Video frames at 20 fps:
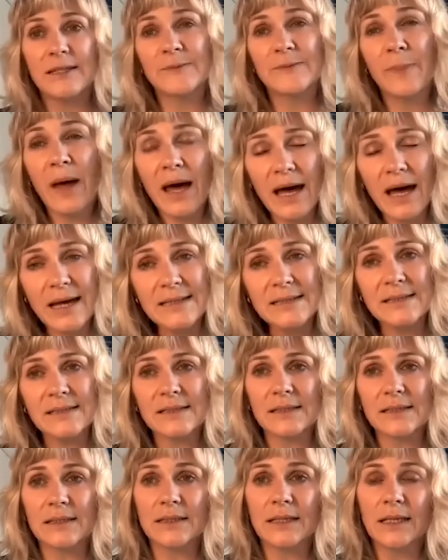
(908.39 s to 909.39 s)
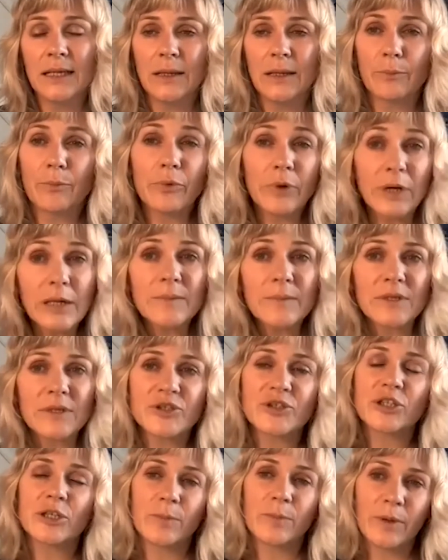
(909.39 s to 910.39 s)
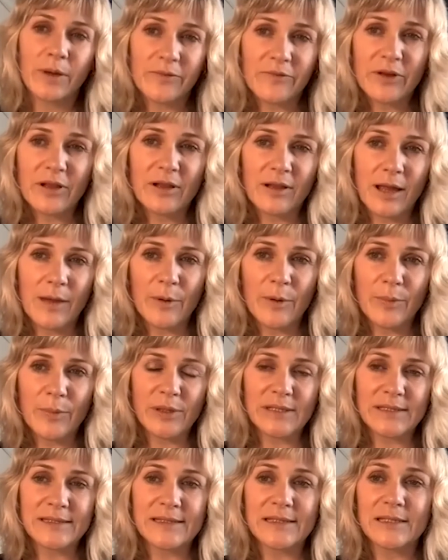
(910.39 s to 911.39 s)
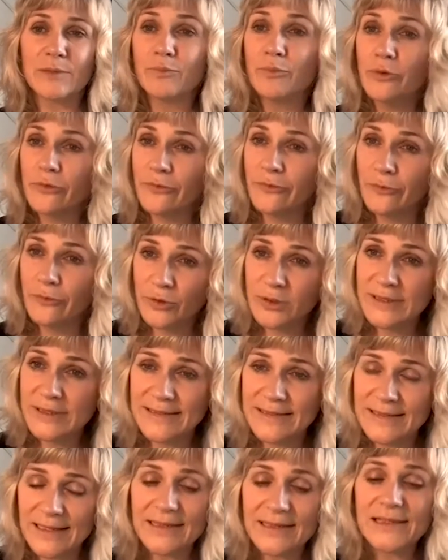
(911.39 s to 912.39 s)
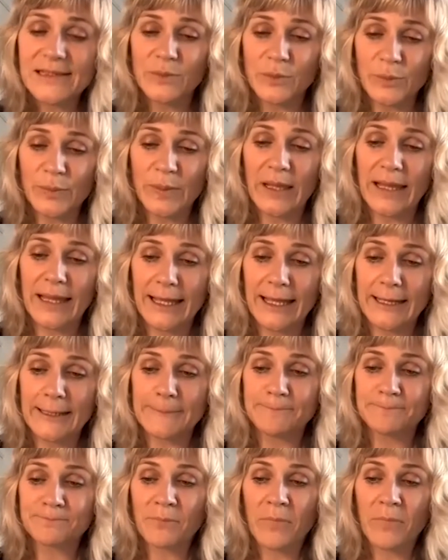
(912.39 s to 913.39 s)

partisan brinkmanship over climate policy and put forward a sensible plan.